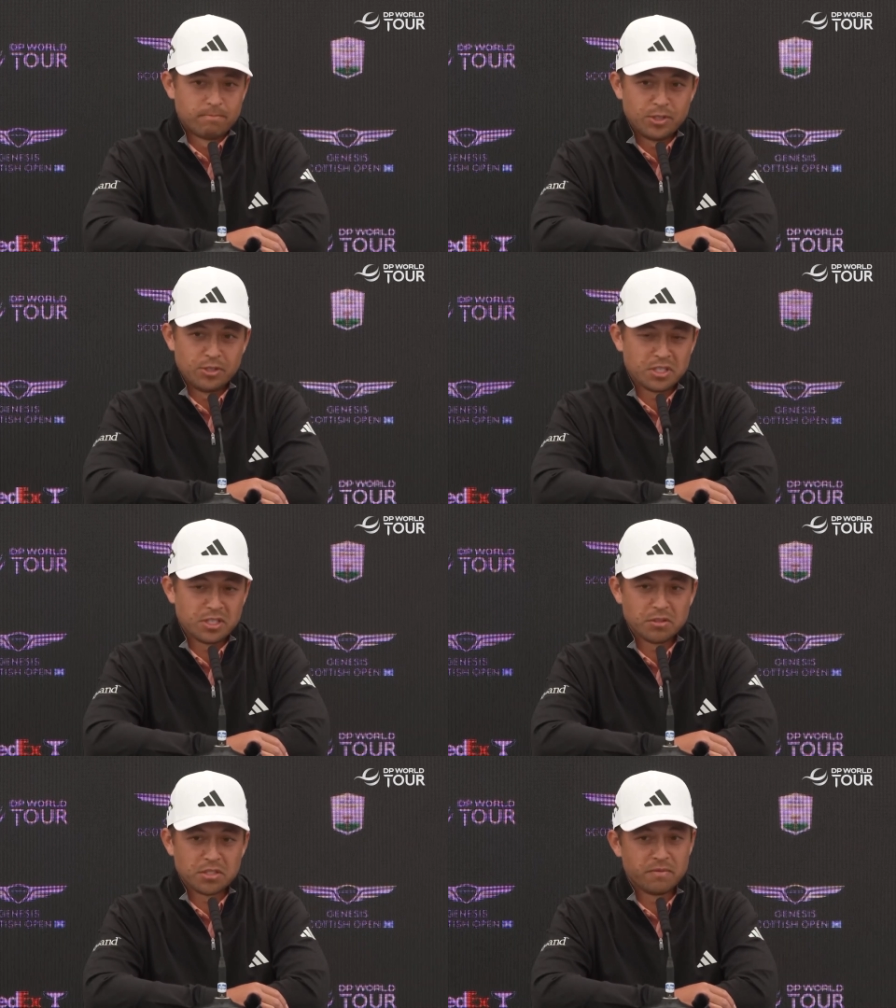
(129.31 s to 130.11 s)
You just
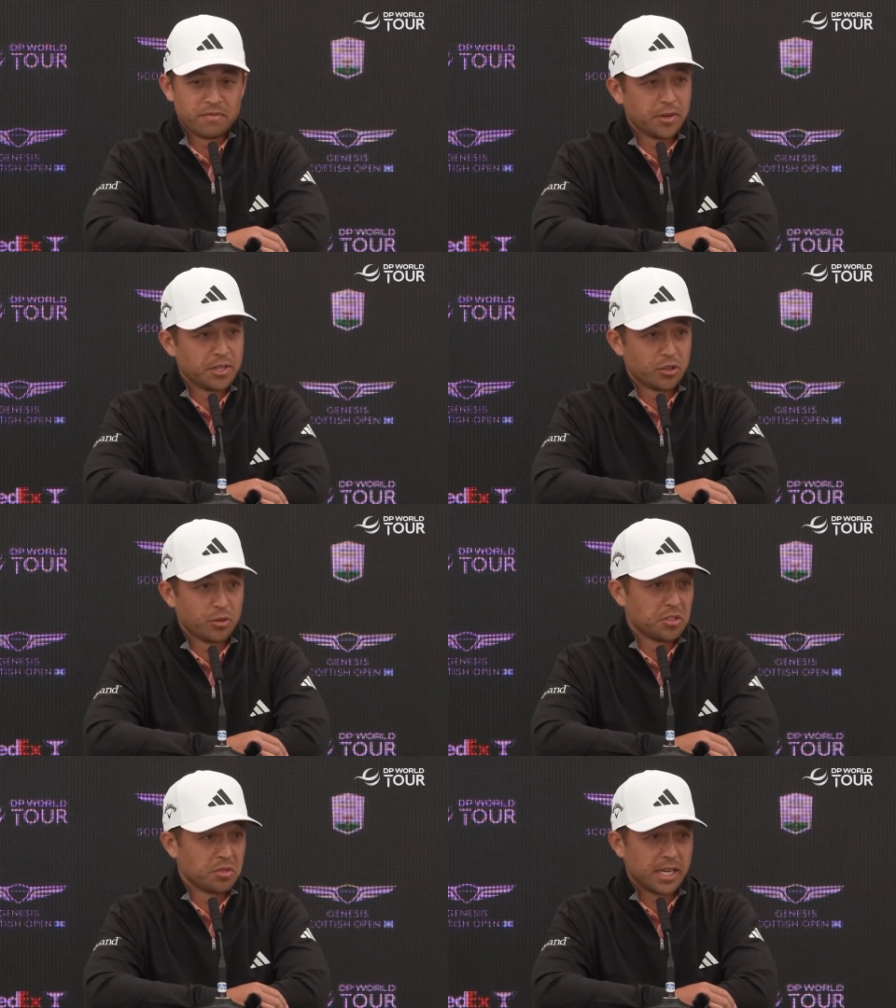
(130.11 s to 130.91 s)
know some fairways are
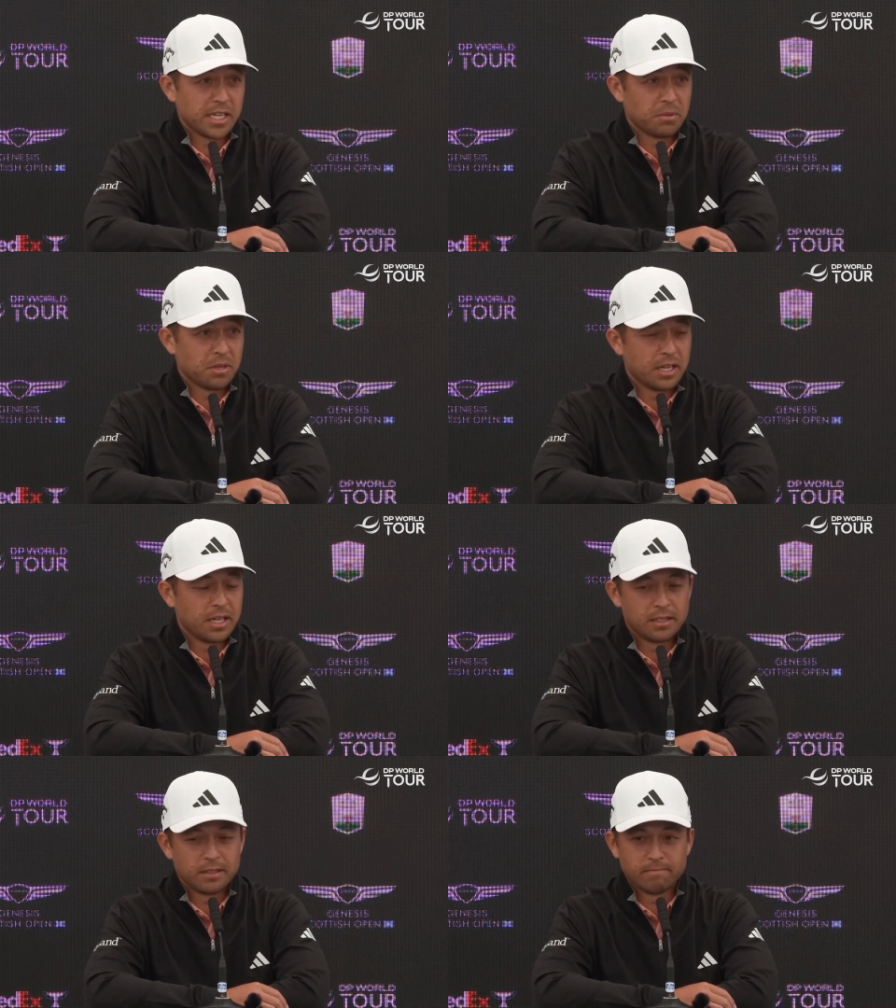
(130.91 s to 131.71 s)
almost impossible to
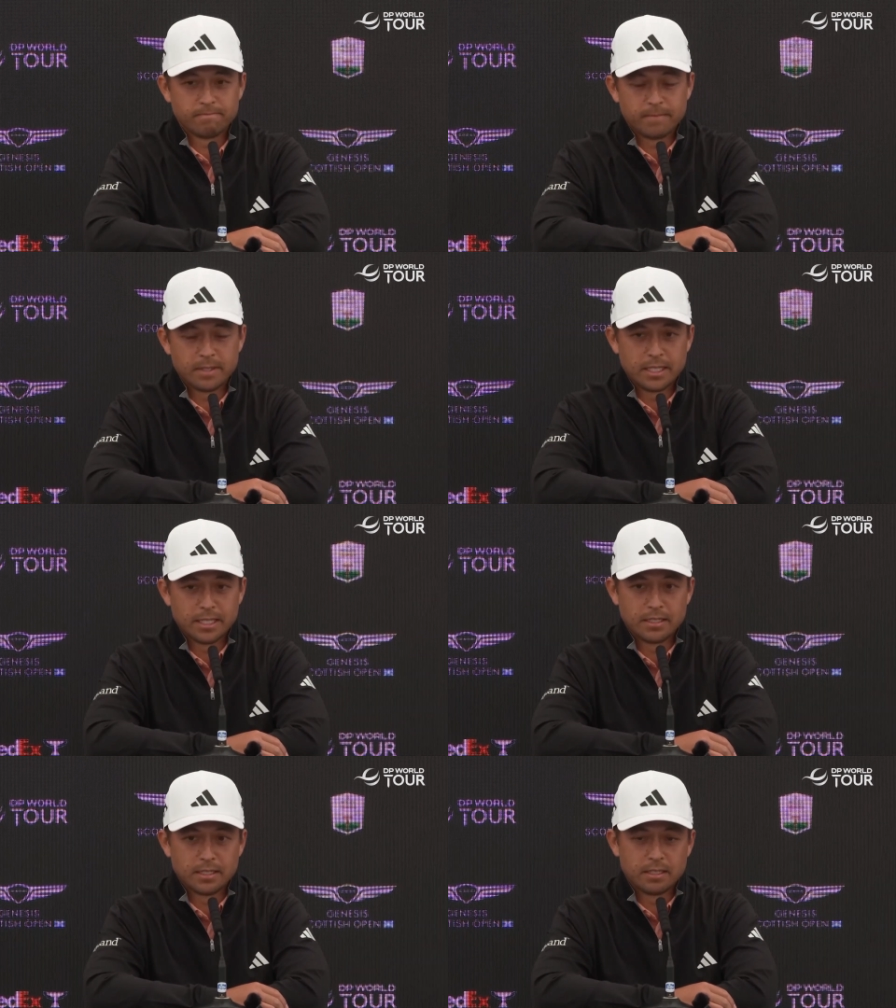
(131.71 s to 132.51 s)
hit,
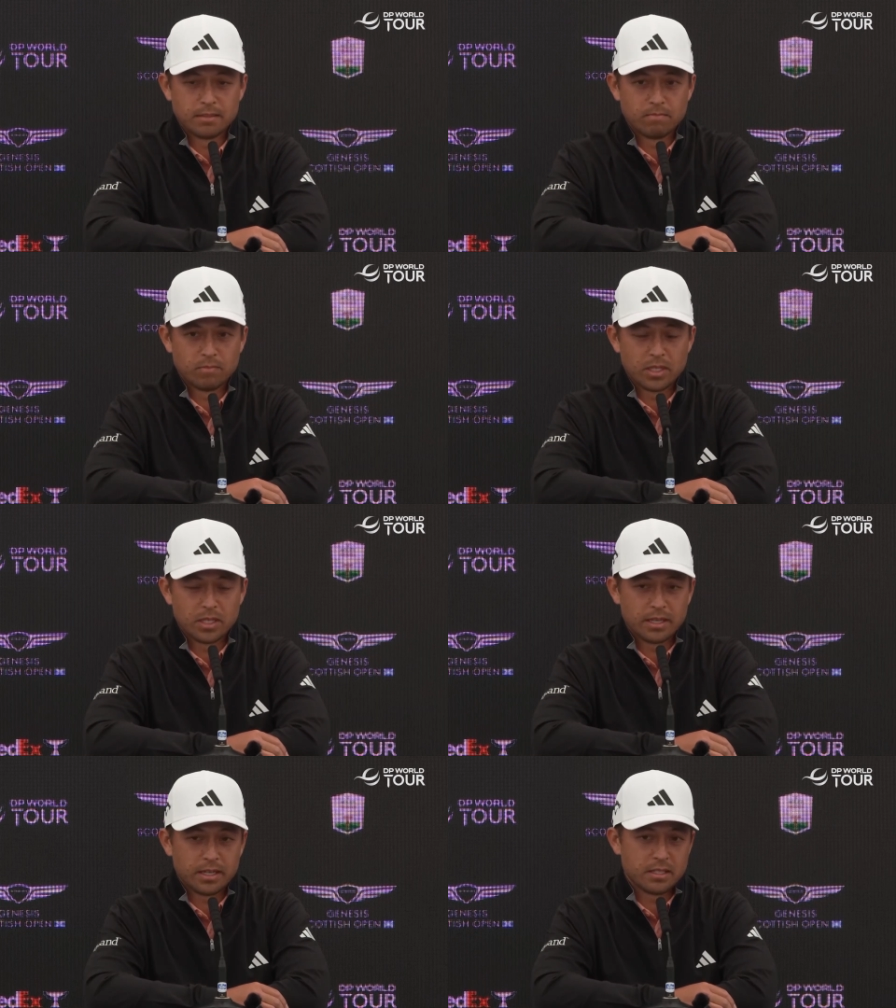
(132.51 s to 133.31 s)
and
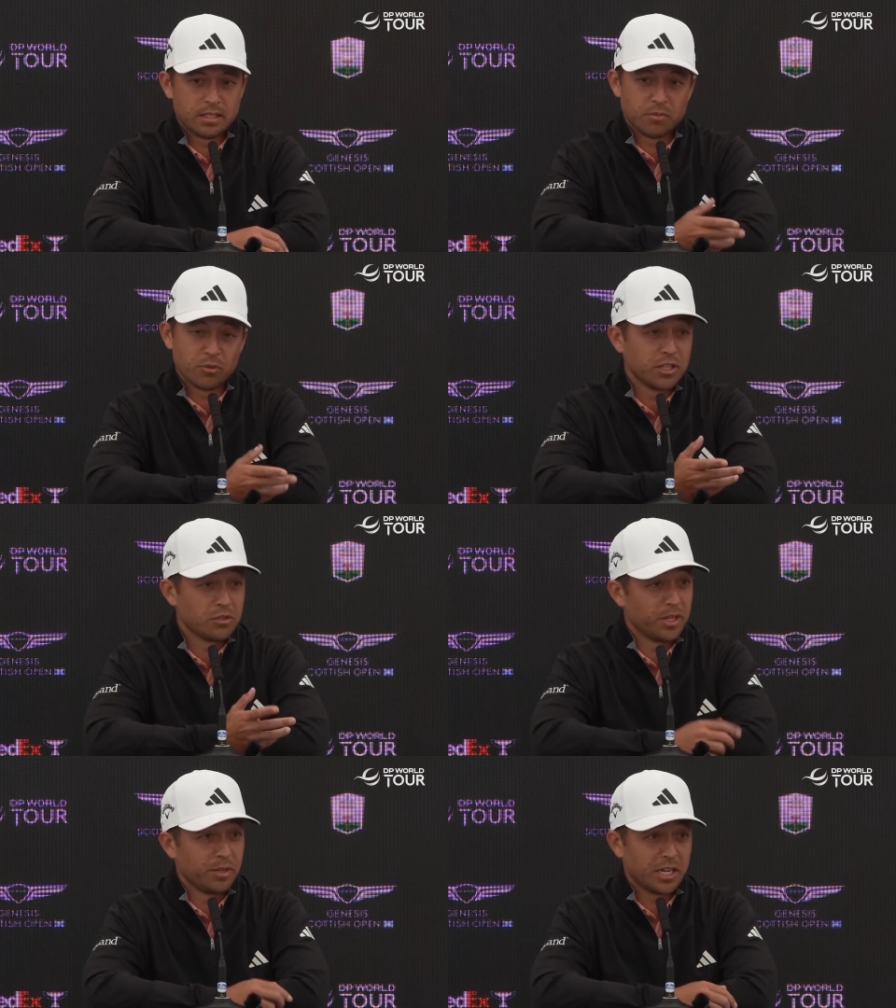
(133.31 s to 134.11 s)
uh, like I said, some greens
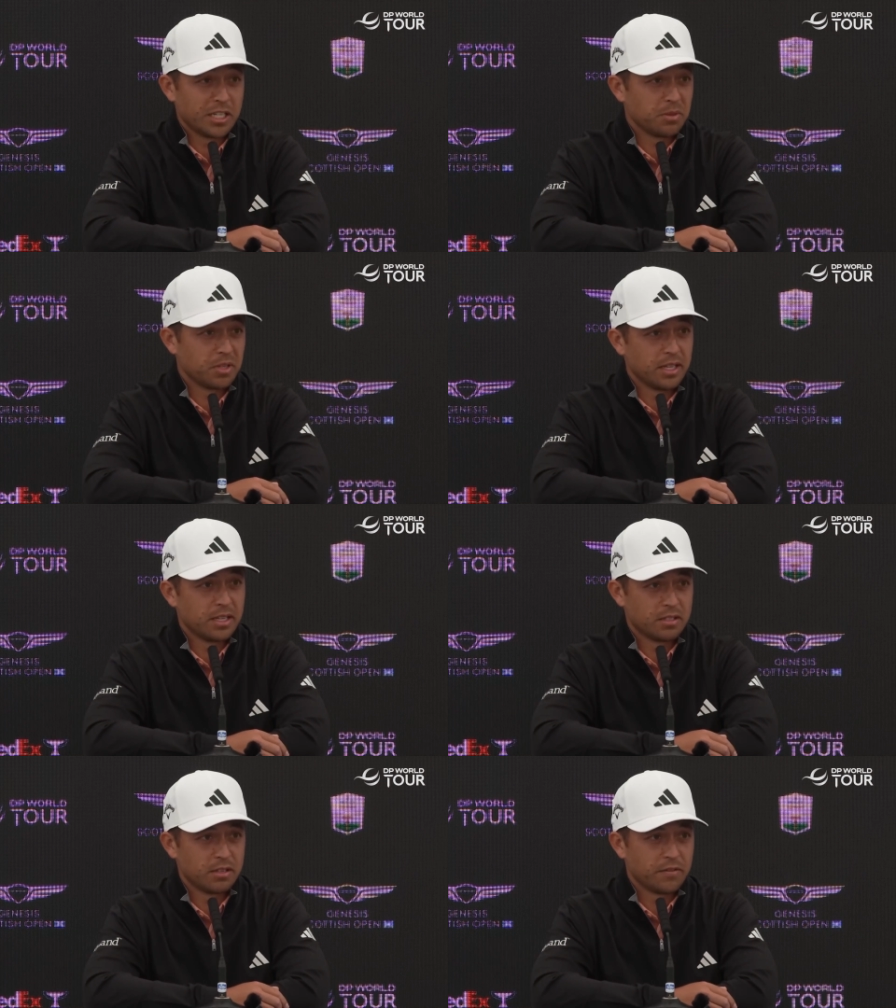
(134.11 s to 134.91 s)
will be impossible to
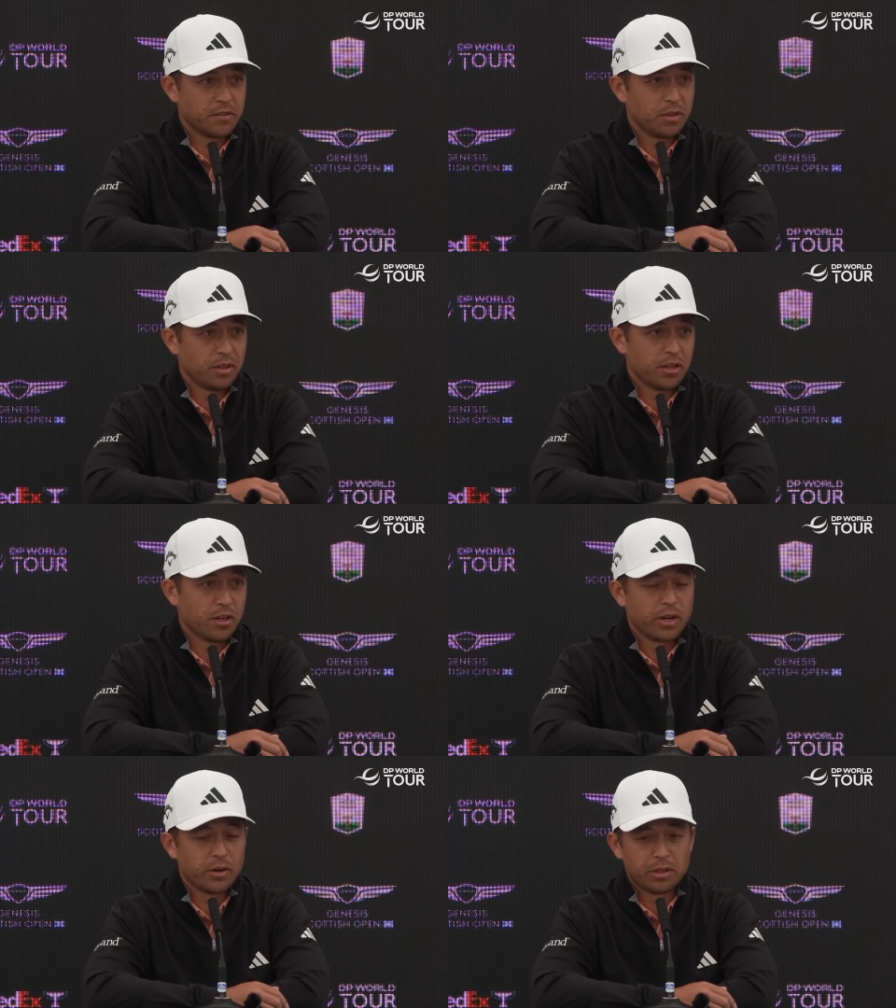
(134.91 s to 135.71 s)
hit. So you have to really think
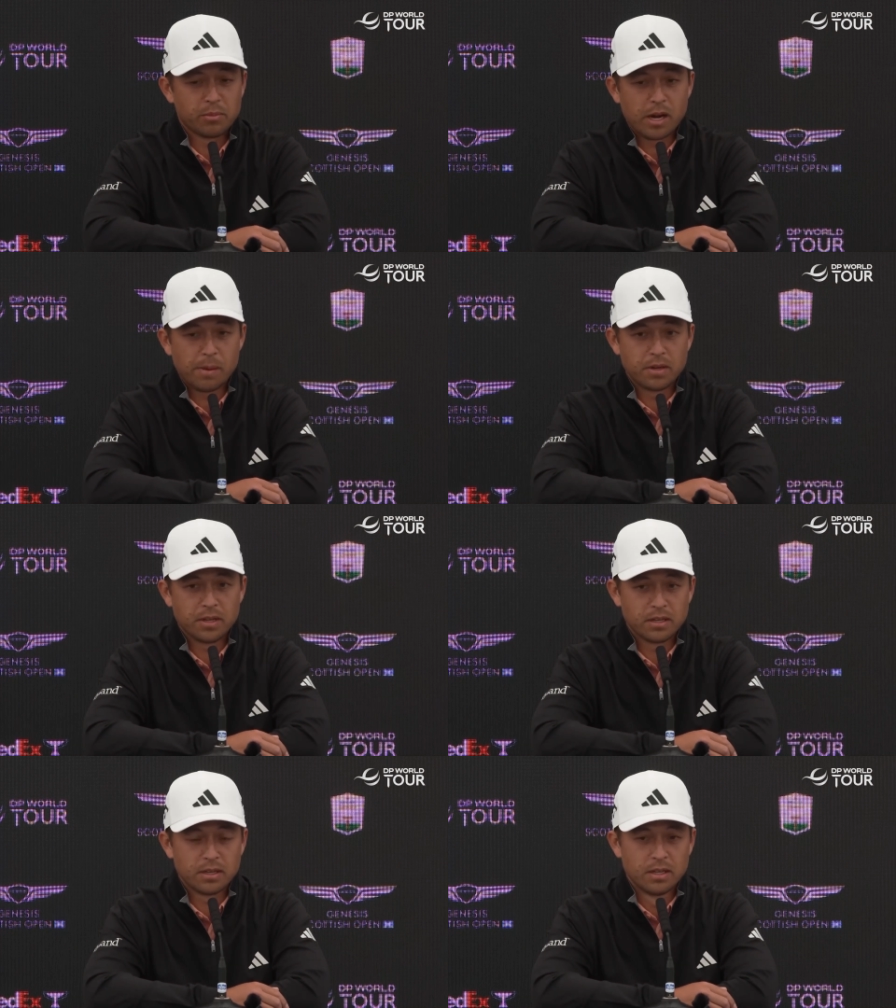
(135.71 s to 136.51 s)
your way around the
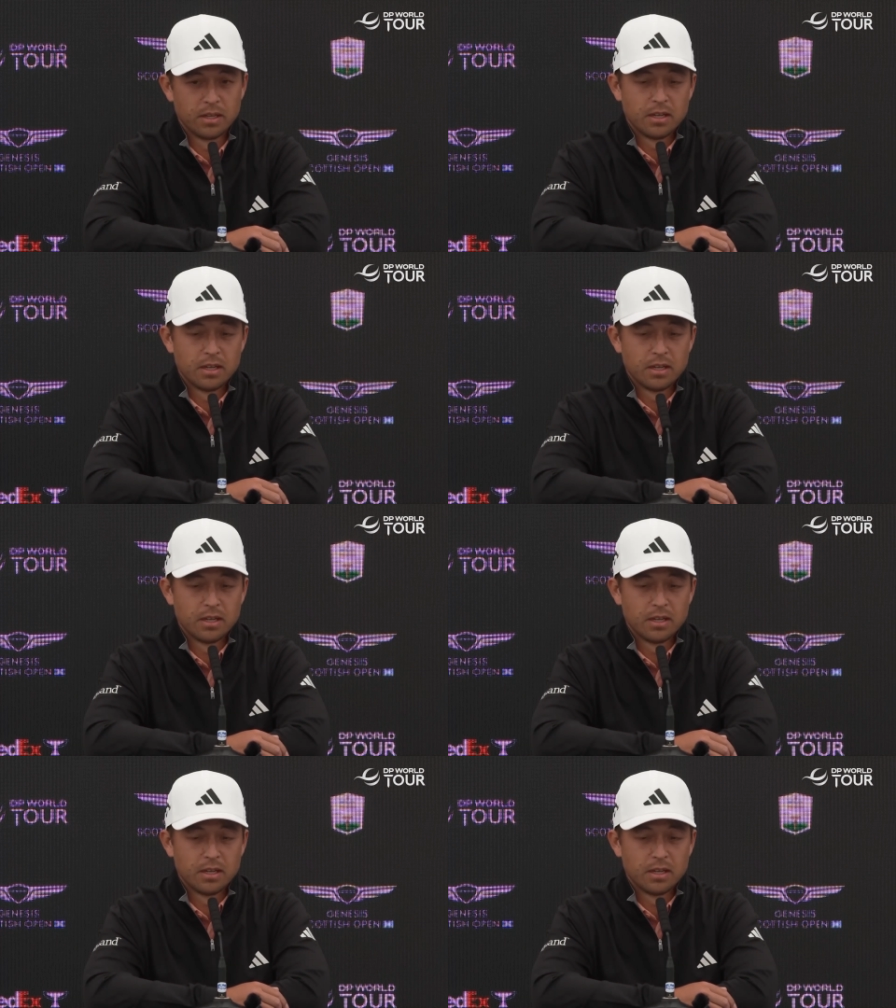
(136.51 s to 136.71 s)
property, and you